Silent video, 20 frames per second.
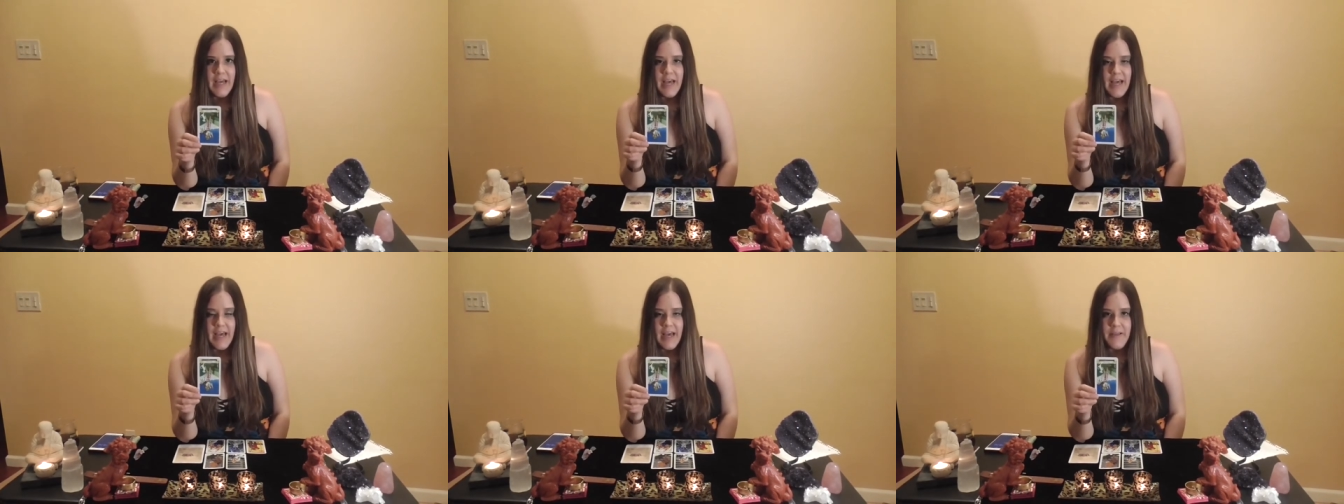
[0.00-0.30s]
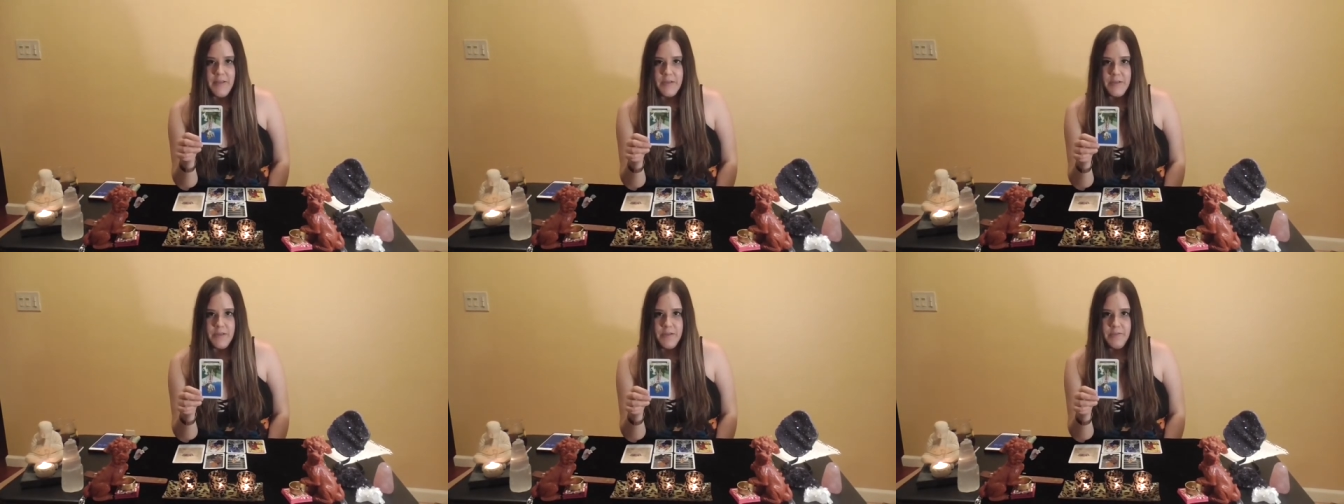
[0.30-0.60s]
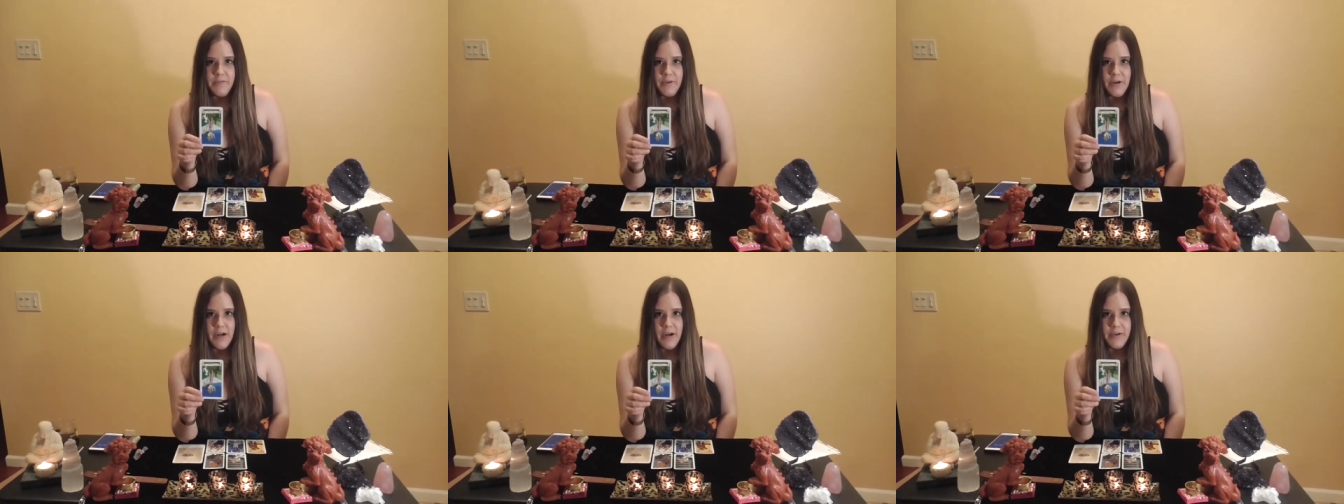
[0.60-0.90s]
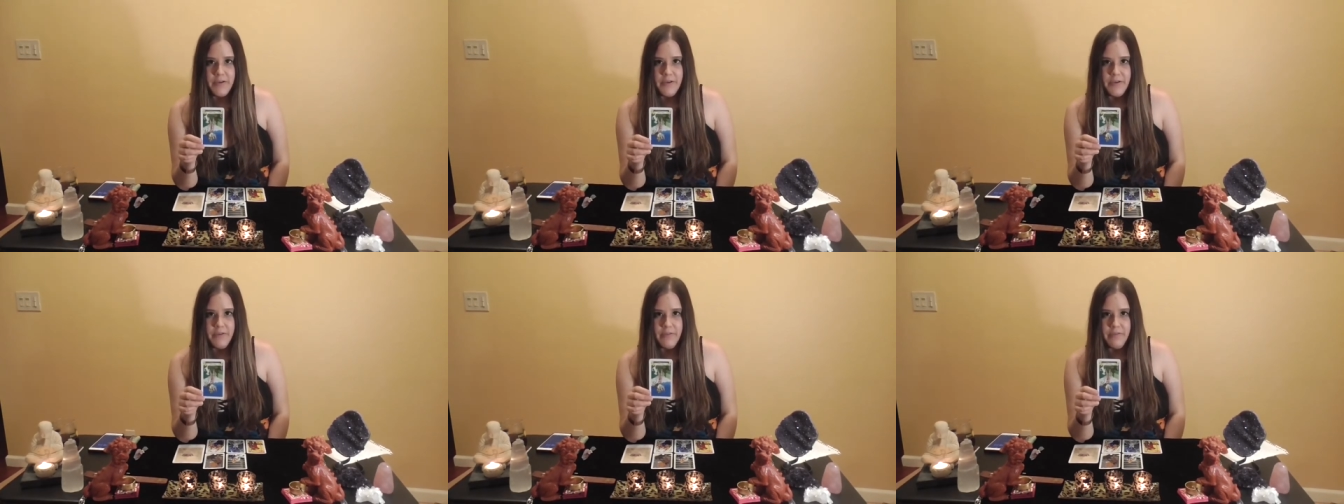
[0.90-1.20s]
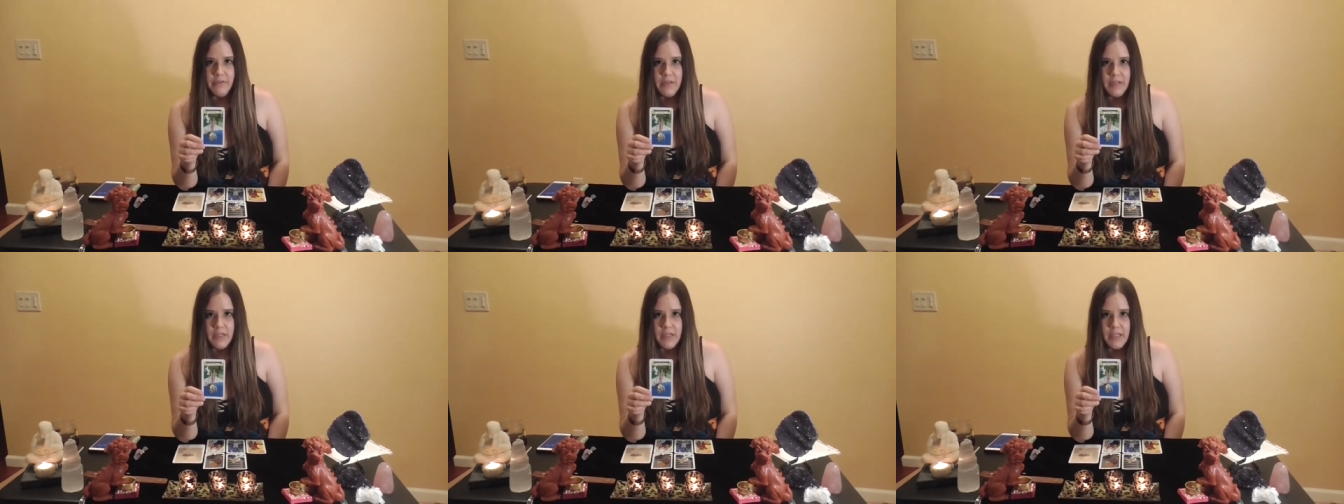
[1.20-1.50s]
and this is for how you're
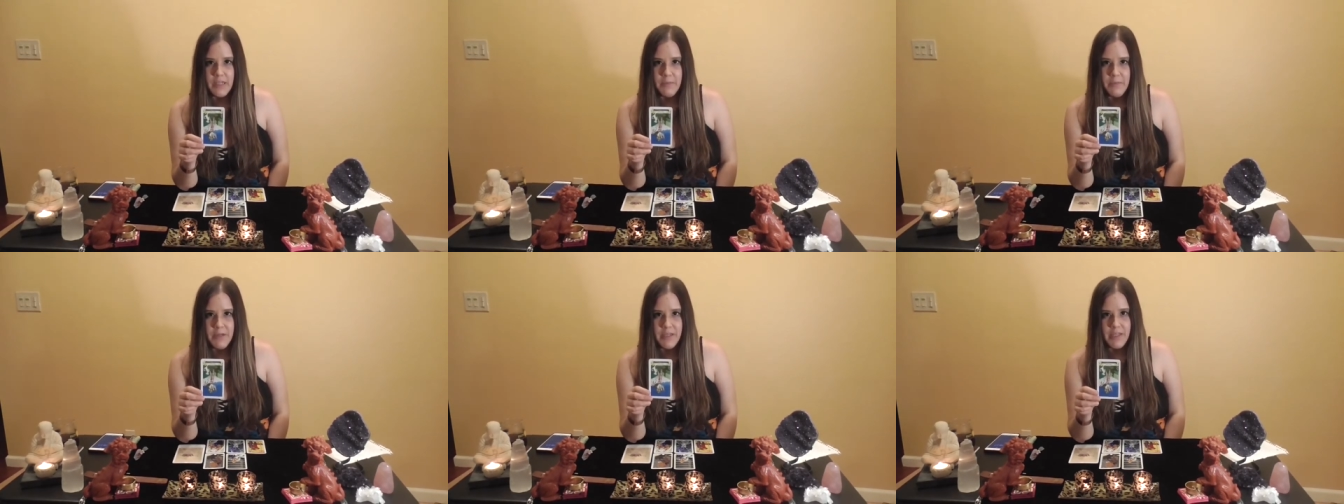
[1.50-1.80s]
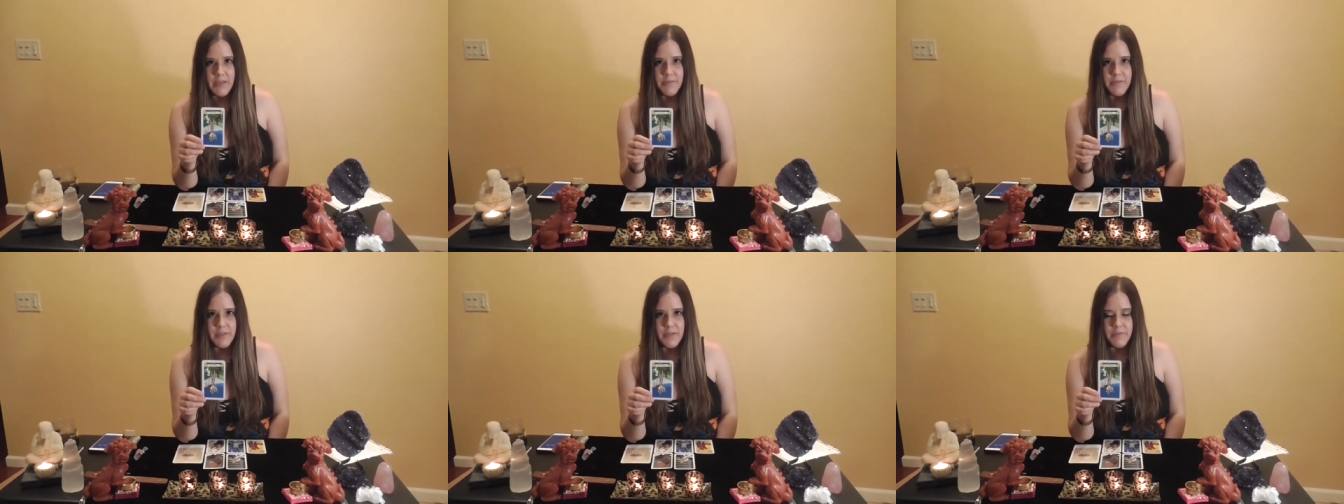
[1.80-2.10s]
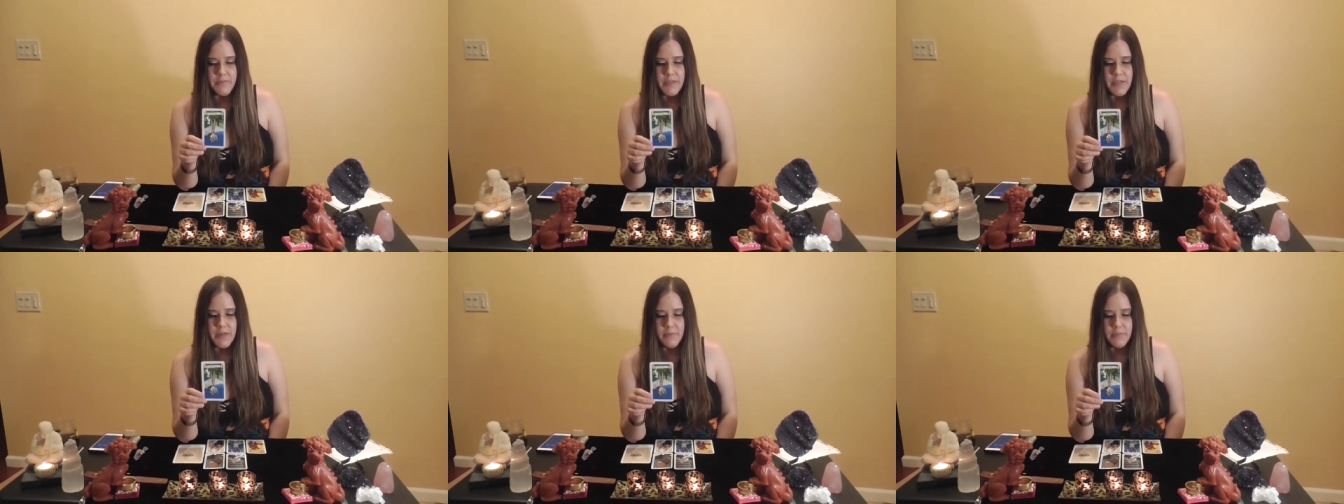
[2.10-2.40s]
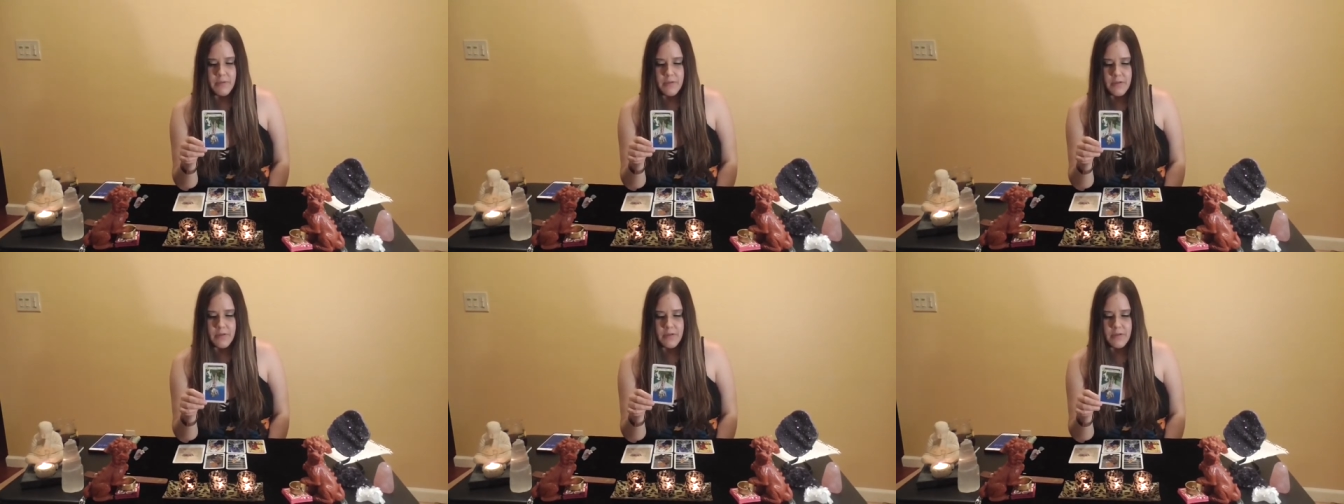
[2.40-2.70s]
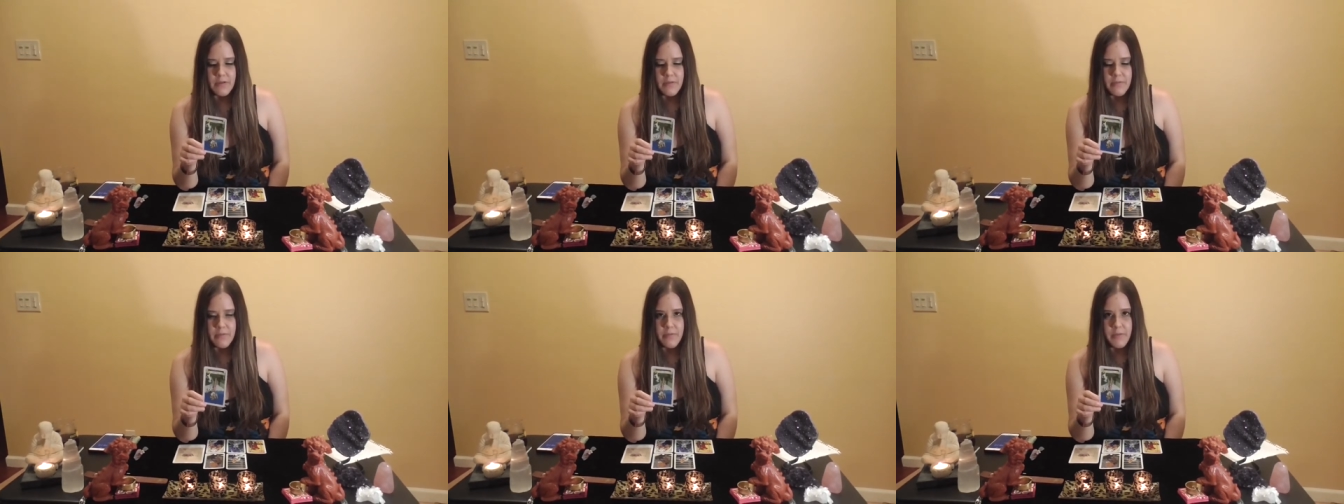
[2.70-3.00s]
feeling in the month of
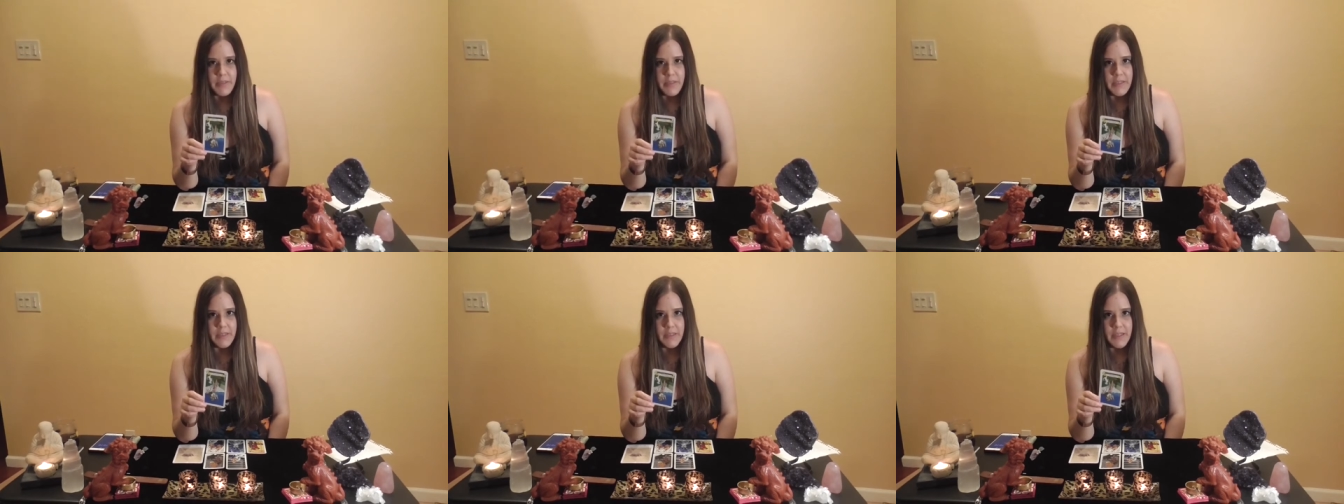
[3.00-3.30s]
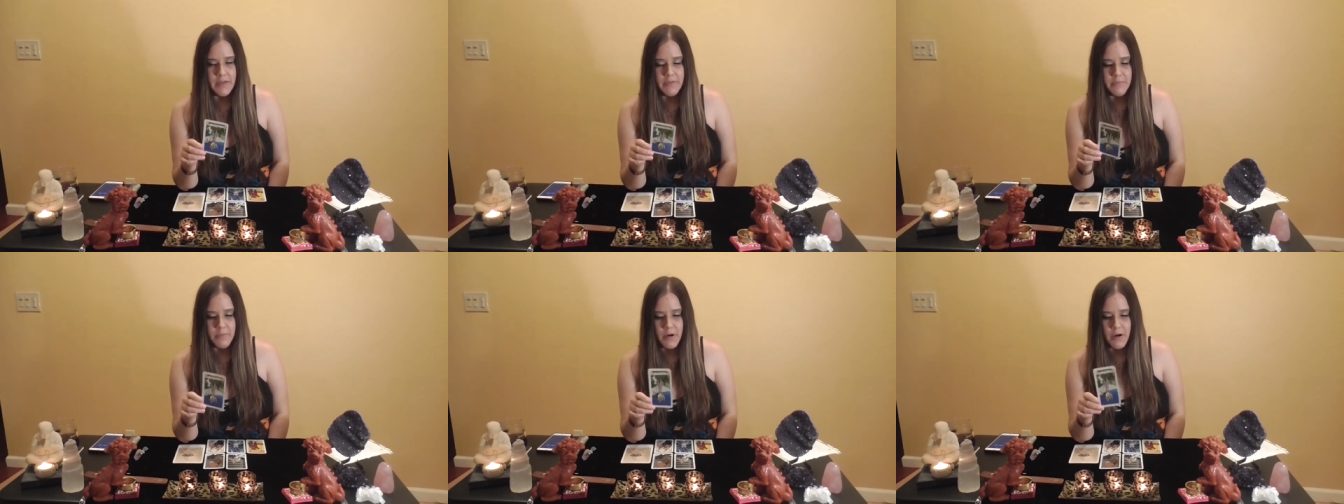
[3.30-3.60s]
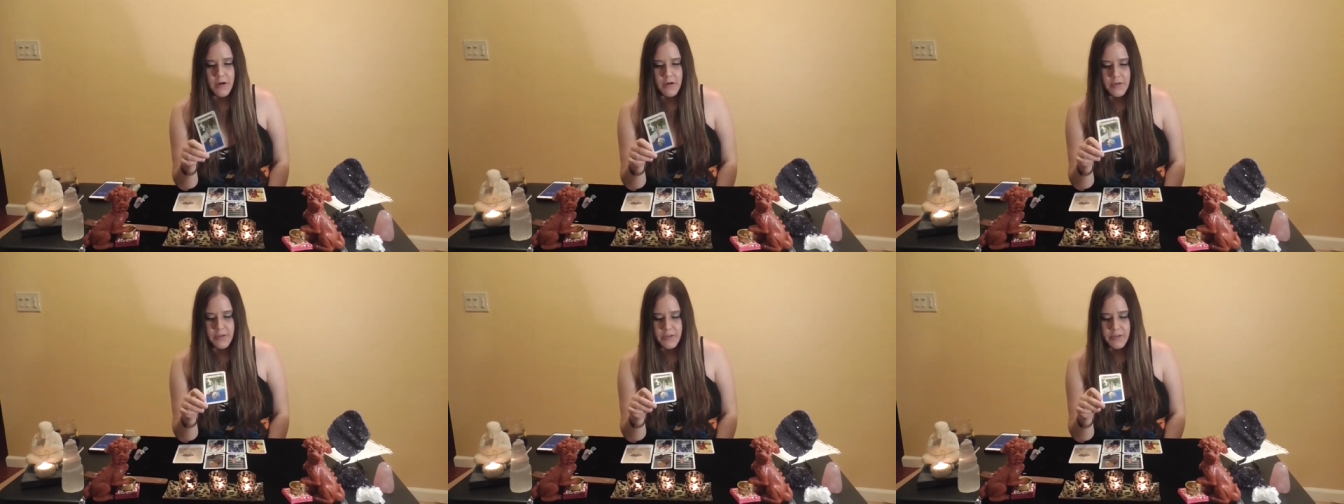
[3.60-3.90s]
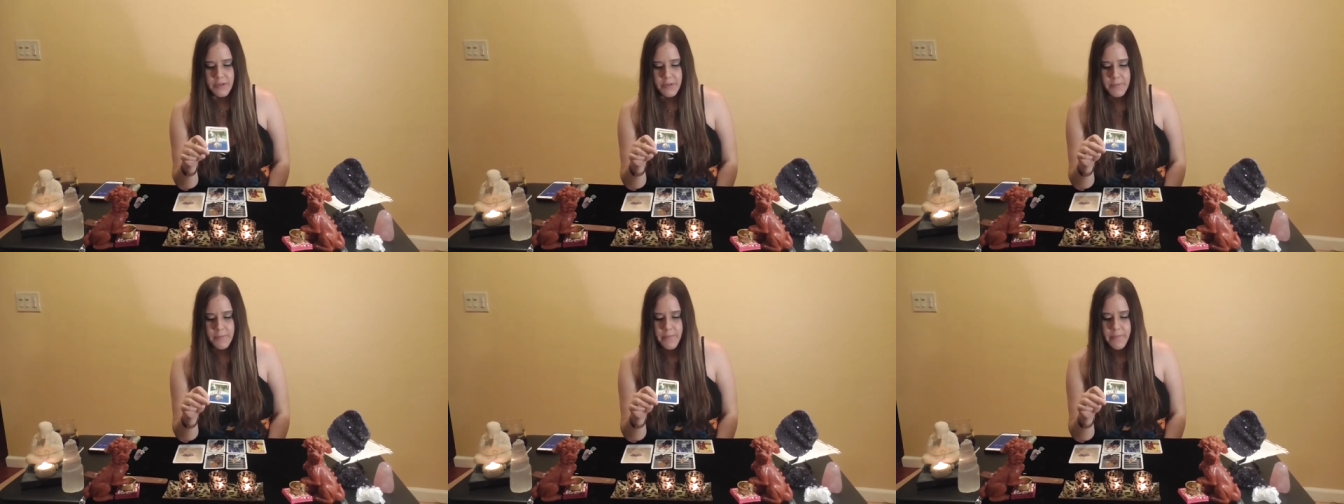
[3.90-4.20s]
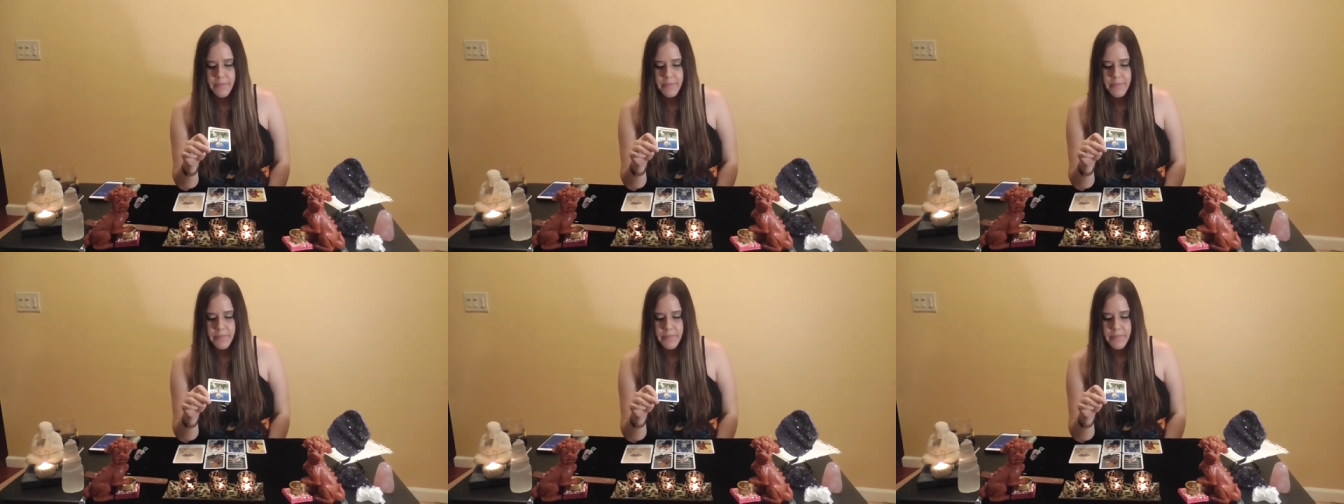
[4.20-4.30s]
September with a love partner.